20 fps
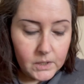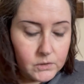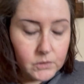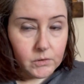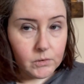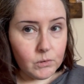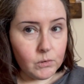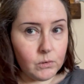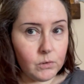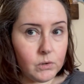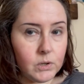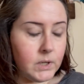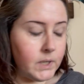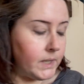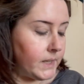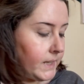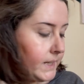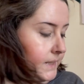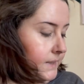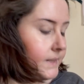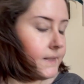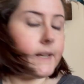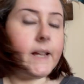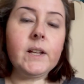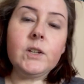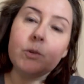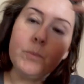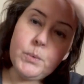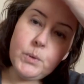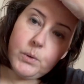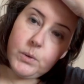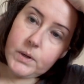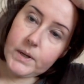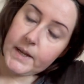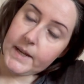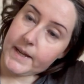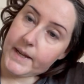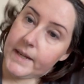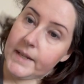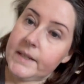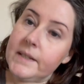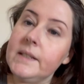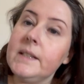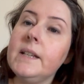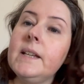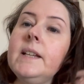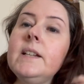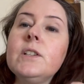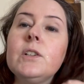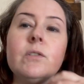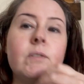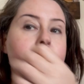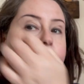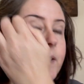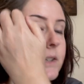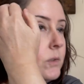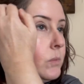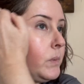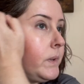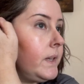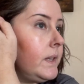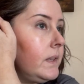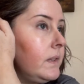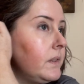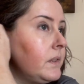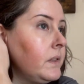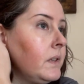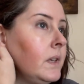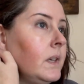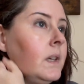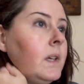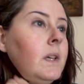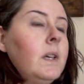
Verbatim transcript: draw and sketchbook and interact with